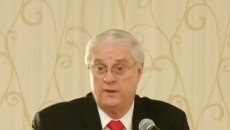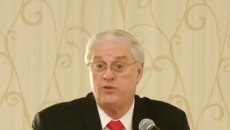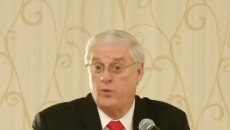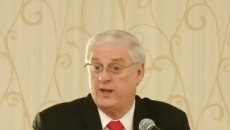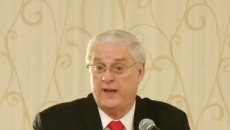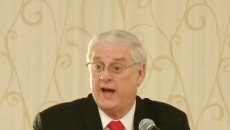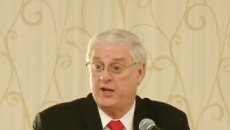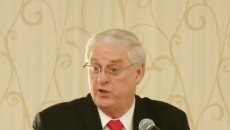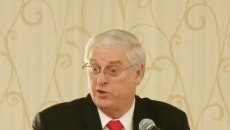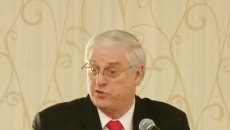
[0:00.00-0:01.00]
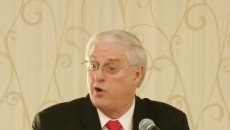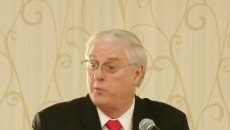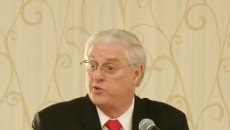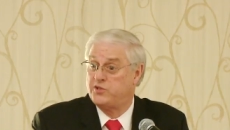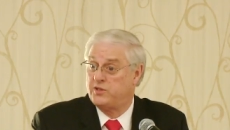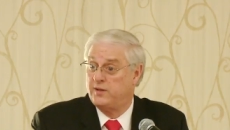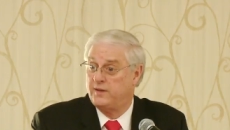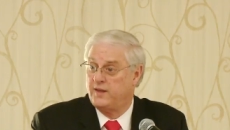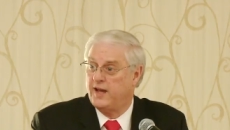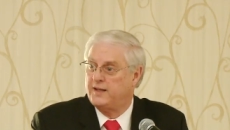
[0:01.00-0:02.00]
29 years, almost
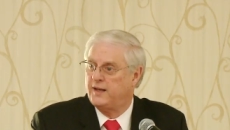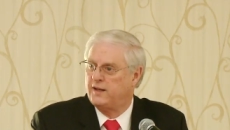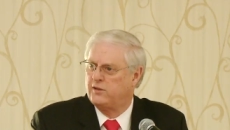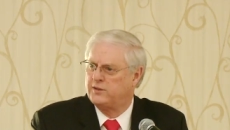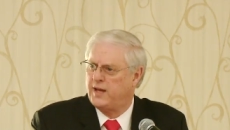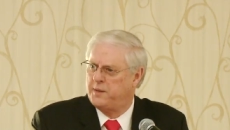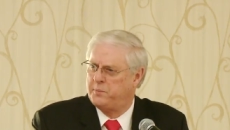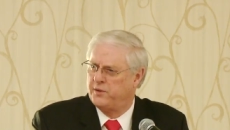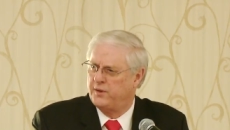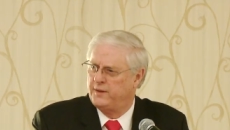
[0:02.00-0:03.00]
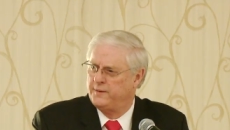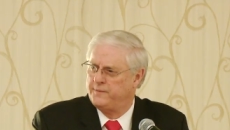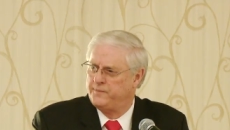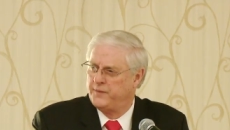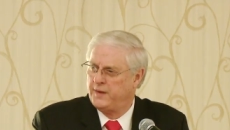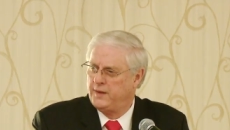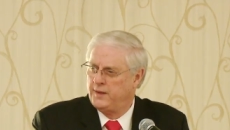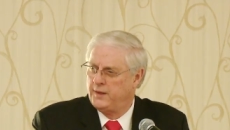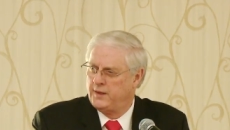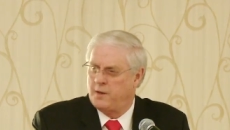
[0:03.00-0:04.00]
the identical time period.
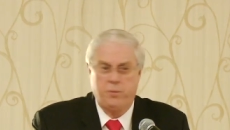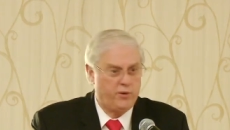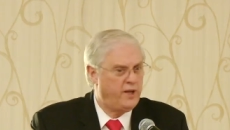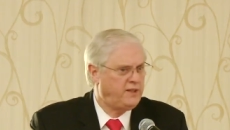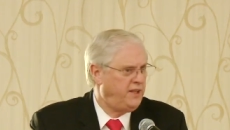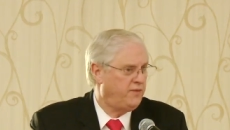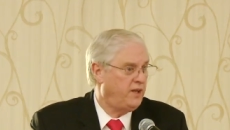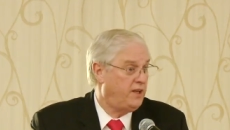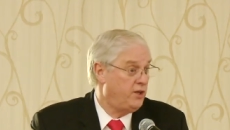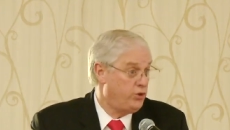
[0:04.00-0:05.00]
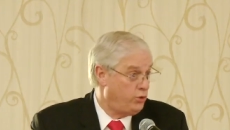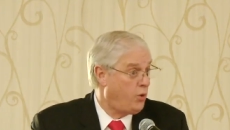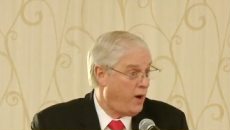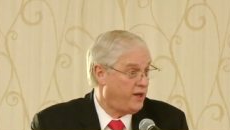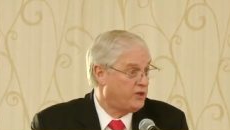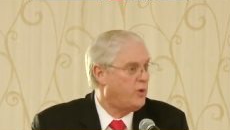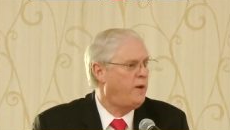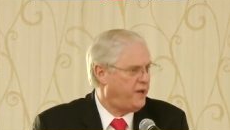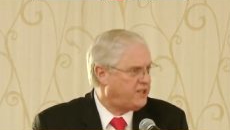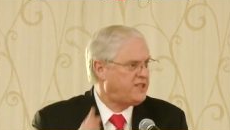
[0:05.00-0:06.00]
Now, productivity didn't do quite as well,
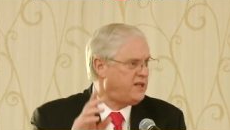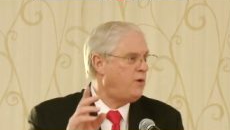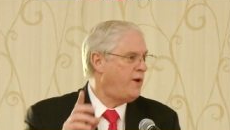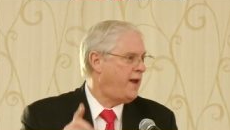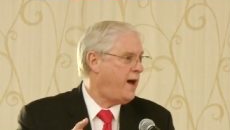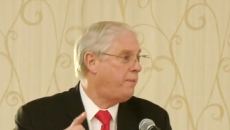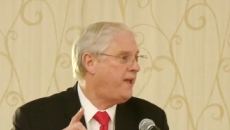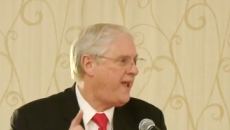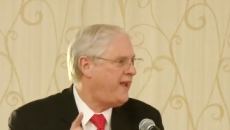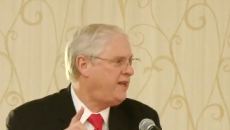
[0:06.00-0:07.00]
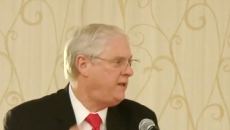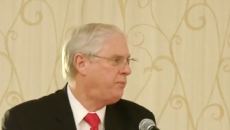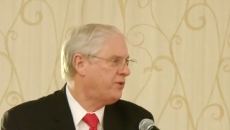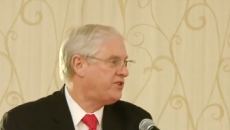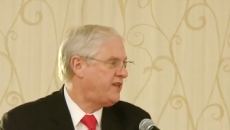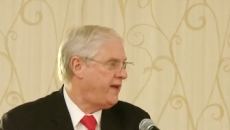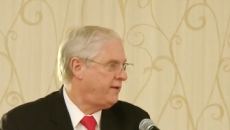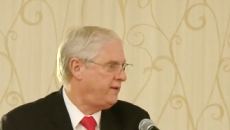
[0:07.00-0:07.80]
but it still went up 80%.